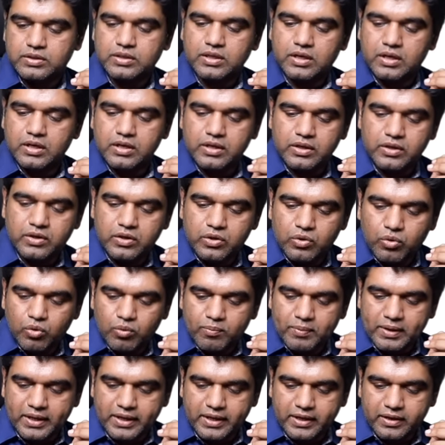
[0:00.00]
third no
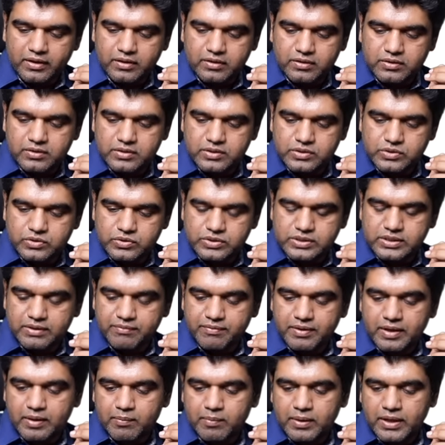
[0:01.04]
bleeding so
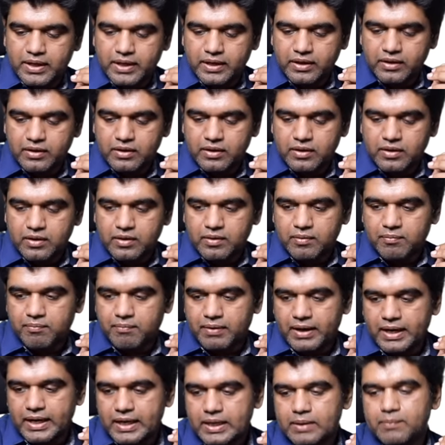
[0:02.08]
severe bleeding
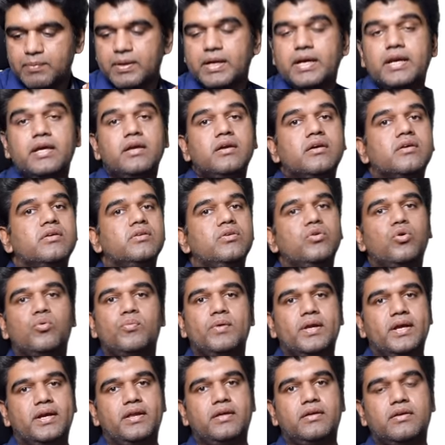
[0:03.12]
mild bleeding no
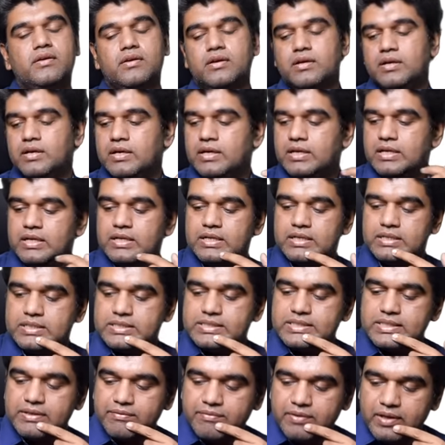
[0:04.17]
bleeding
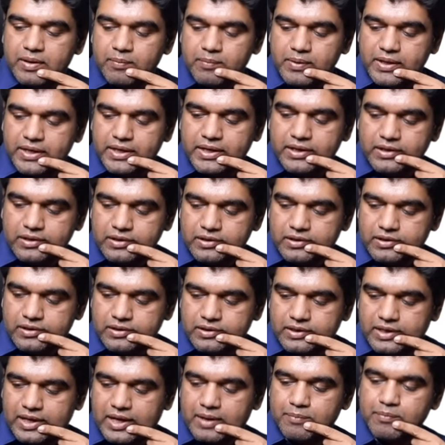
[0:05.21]
severe bleeding
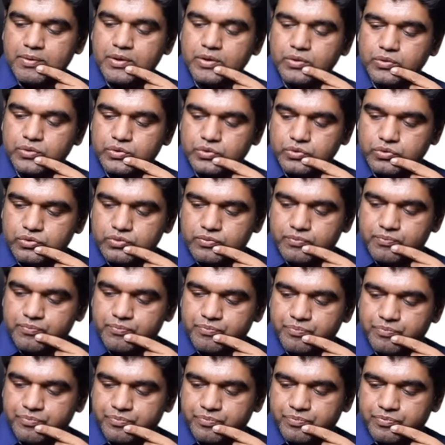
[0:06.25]
can be due to
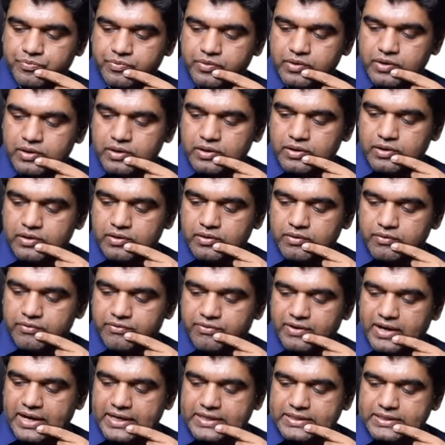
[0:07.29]

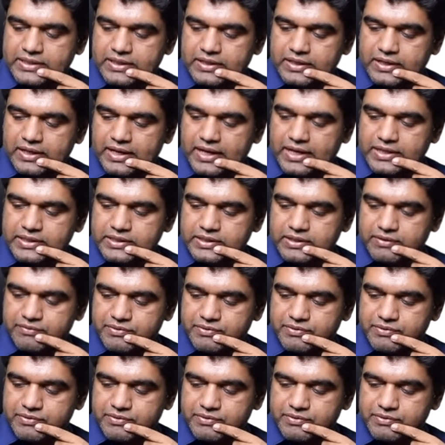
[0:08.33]
factor 8